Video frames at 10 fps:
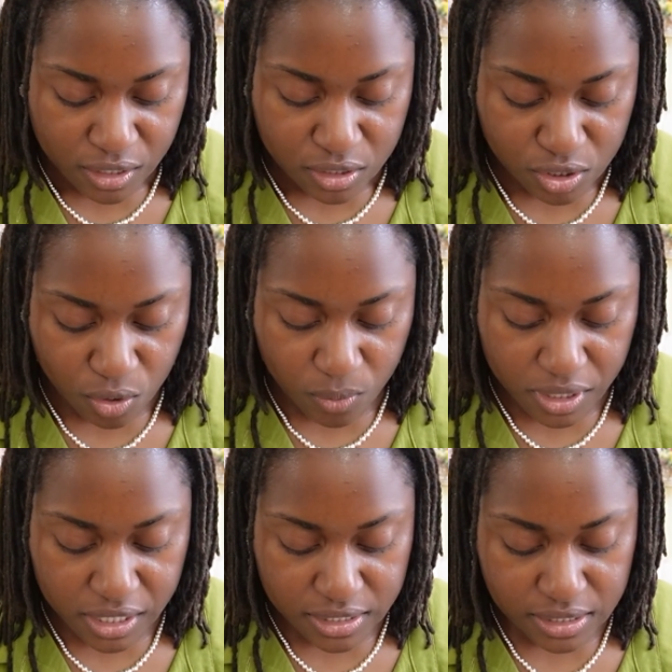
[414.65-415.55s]
So one
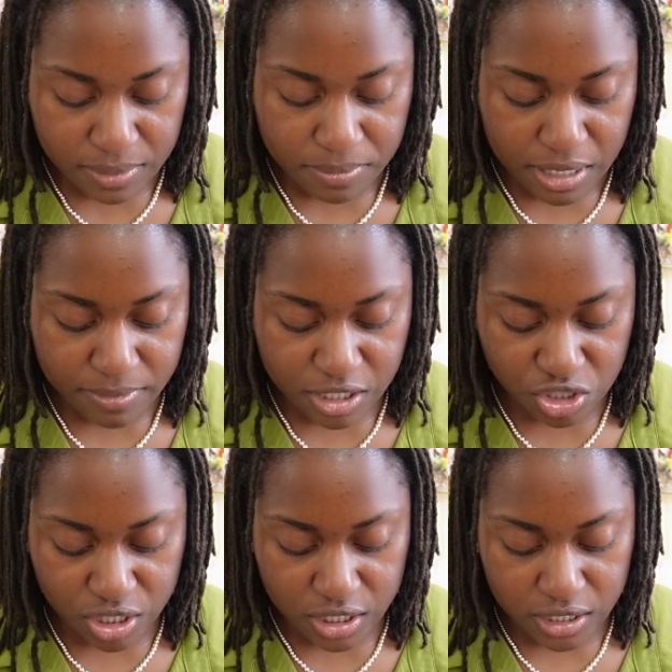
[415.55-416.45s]
is Mimi
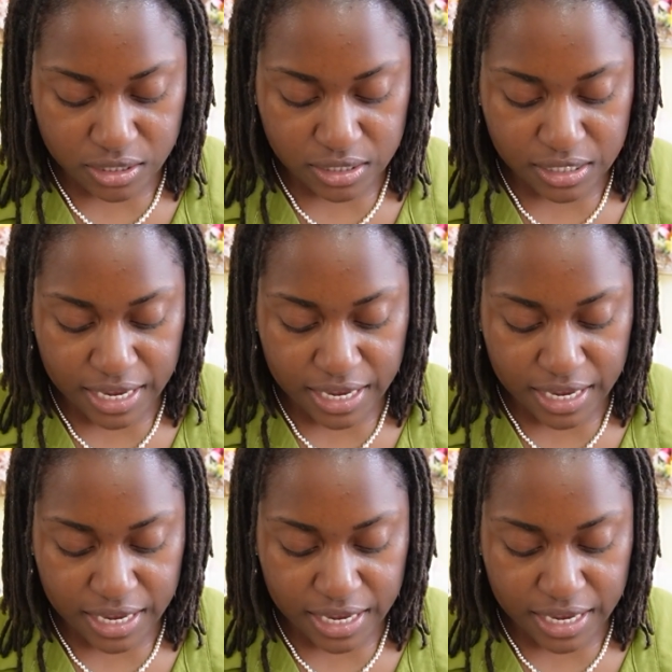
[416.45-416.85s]
G's